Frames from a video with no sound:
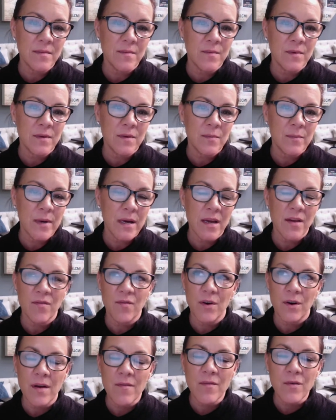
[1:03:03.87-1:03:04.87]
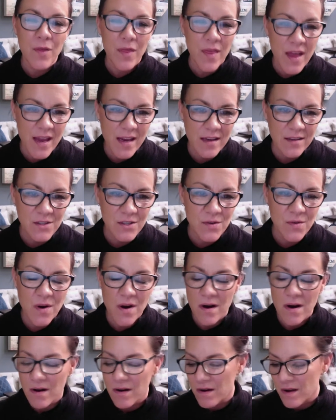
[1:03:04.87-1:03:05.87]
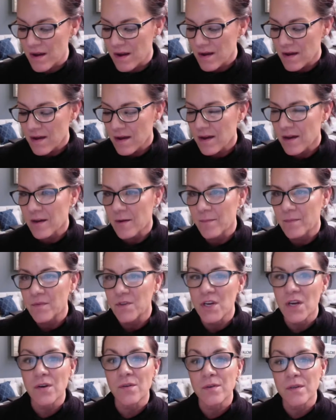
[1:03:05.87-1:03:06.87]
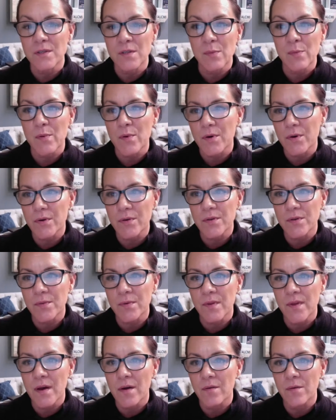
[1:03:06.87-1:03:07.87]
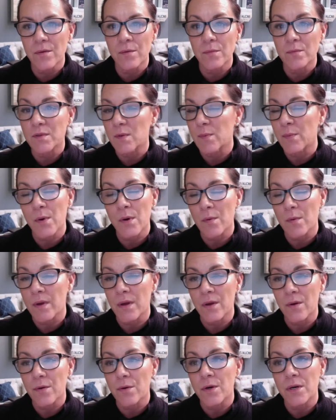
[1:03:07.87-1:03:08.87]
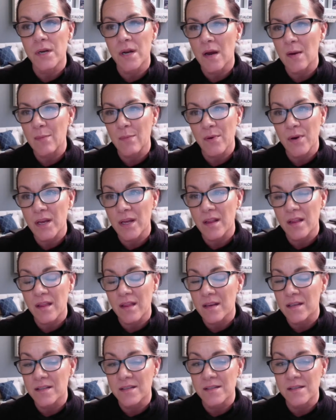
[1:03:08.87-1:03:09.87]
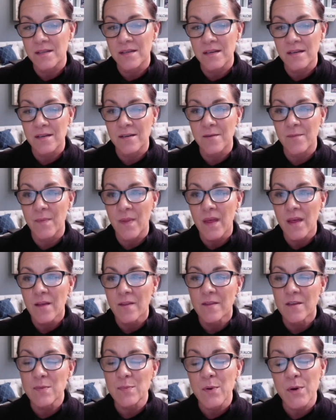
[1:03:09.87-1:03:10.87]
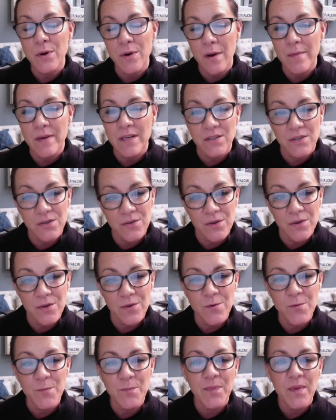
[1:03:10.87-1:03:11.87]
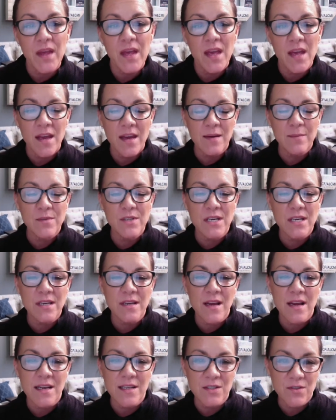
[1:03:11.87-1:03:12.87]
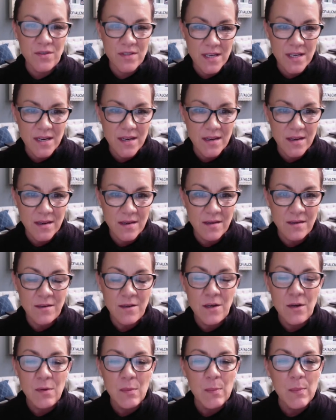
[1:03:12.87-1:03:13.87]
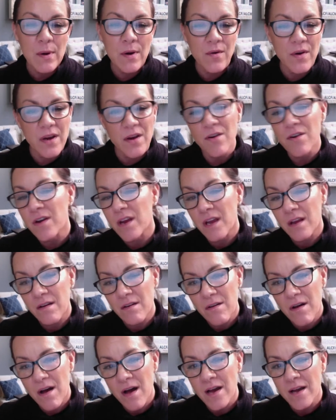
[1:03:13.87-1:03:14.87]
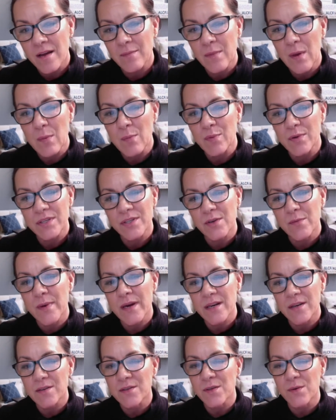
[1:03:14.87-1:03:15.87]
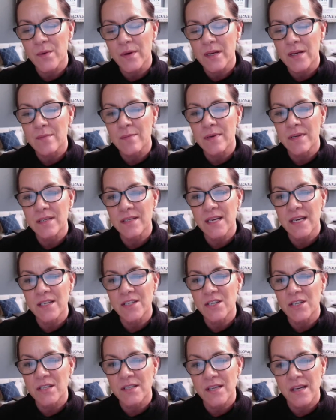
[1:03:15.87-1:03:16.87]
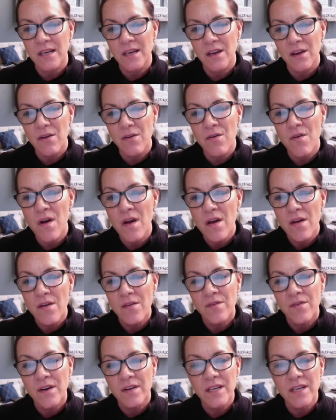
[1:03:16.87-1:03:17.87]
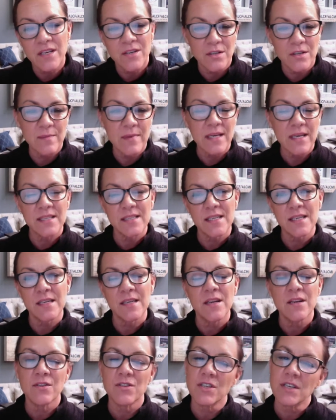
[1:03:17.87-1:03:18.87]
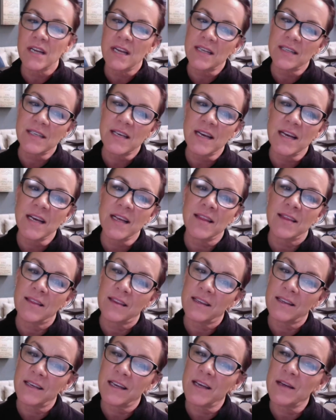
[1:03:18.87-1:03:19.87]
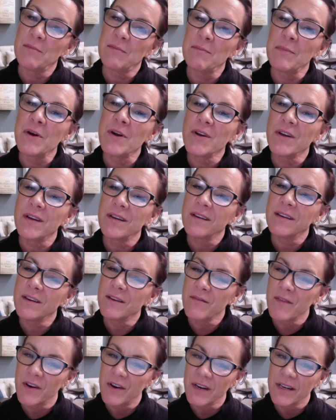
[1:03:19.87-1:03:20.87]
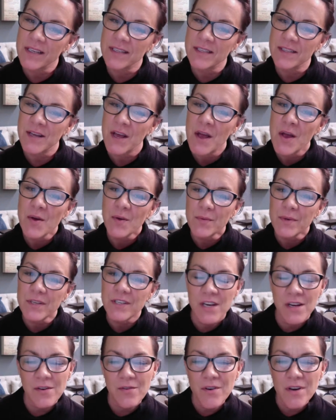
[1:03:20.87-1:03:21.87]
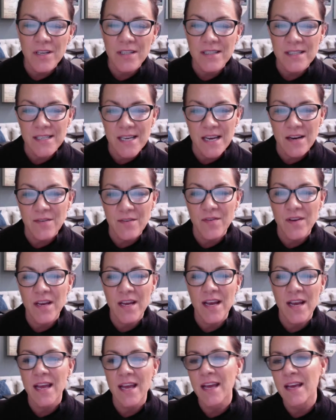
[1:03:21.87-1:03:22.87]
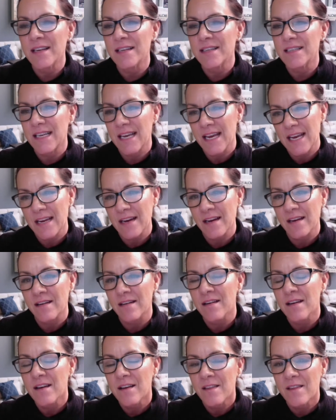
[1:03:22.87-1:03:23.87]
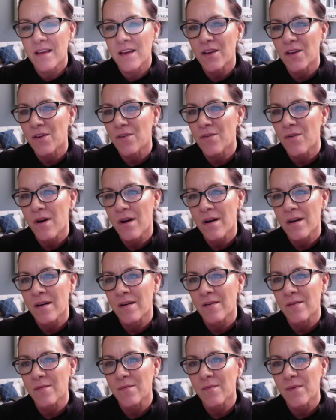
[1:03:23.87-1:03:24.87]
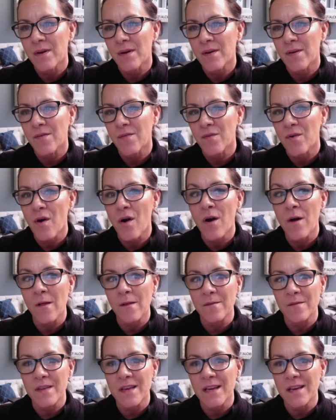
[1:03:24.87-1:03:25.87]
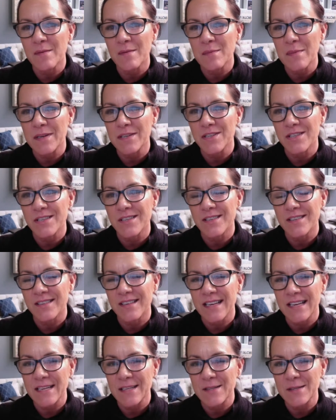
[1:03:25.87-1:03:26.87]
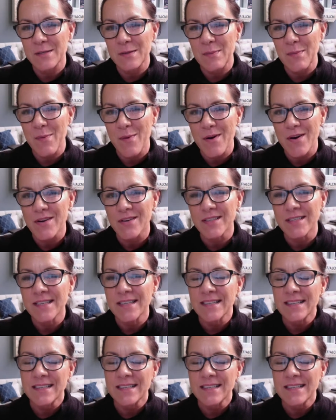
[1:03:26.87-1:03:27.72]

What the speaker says: with my forever thanks to our generous supporters, without whom support we could not bring this programming to you. Amgen, AstraZeneca, Boehringer Ingelheim, Bristol Myers Squibb, Daiichi Sankyo, Foundation Medicine, Genentech, Lilly, Merck, Novartis, Regeneron, Sanofi, and Takeda. Thank you for all of the much needed support.